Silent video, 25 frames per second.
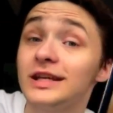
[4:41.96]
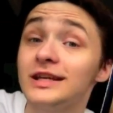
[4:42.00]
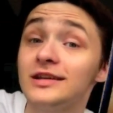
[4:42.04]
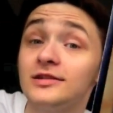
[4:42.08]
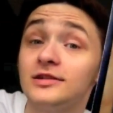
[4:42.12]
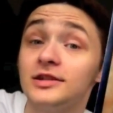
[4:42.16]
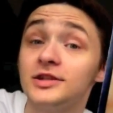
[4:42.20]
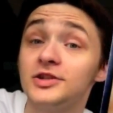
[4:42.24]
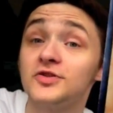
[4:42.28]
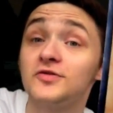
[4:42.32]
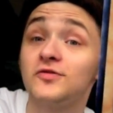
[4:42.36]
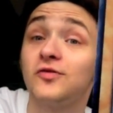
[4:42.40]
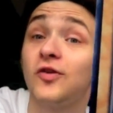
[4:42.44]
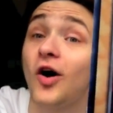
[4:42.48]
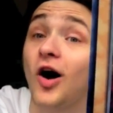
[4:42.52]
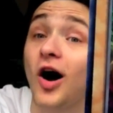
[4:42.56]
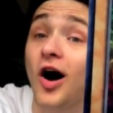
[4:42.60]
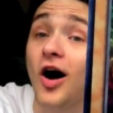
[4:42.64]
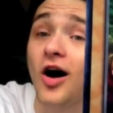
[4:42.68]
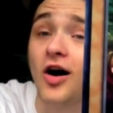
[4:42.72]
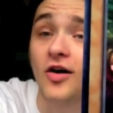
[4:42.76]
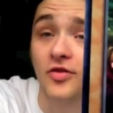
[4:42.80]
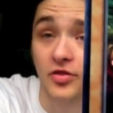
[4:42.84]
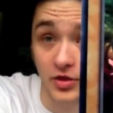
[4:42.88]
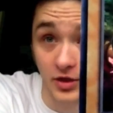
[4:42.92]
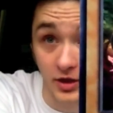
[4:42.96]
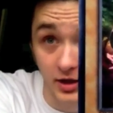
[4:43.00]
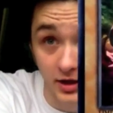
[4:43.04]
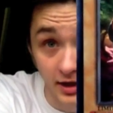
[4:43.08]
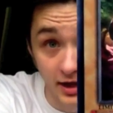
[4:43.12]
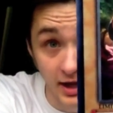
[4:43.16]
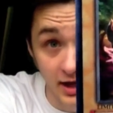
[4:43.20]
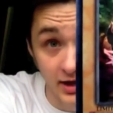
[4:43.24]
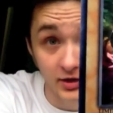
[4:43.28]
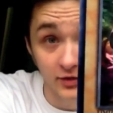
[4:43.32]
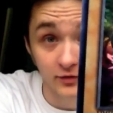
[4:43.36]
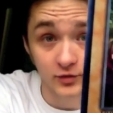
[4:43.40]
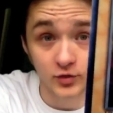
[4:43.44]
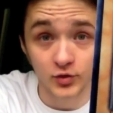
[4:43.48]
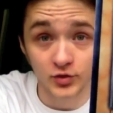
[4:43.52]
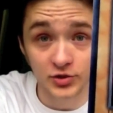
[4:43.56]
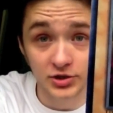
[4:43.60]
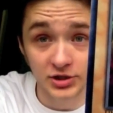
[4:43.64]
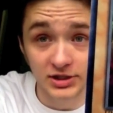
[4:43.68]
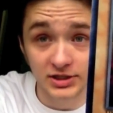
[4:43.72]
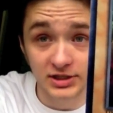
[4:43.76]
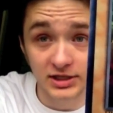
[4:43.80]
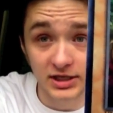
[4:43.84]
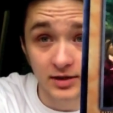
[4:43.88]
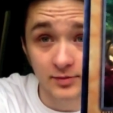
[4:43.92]
English for Arthur. And, of course,
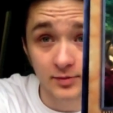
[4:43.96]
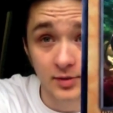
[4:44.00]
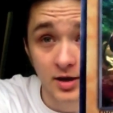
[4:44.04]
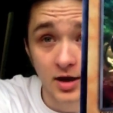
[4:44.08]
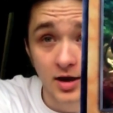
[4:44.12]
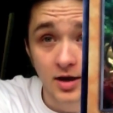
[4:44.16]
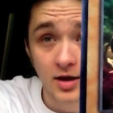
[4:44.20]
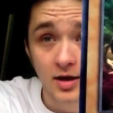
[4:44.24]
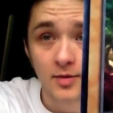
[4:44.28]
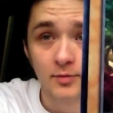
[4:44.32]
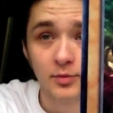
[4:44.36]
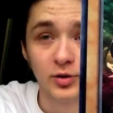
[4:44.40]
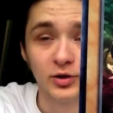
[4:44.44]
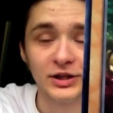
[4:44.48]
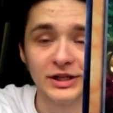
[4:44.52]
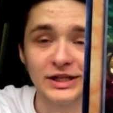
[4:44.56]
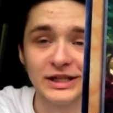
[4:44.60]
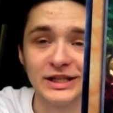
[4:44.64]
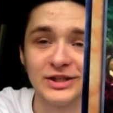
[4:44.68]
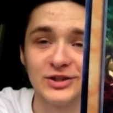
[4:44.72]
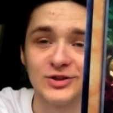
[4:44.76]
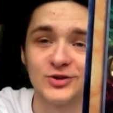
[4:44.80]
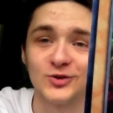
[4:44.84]
you can see him pulling the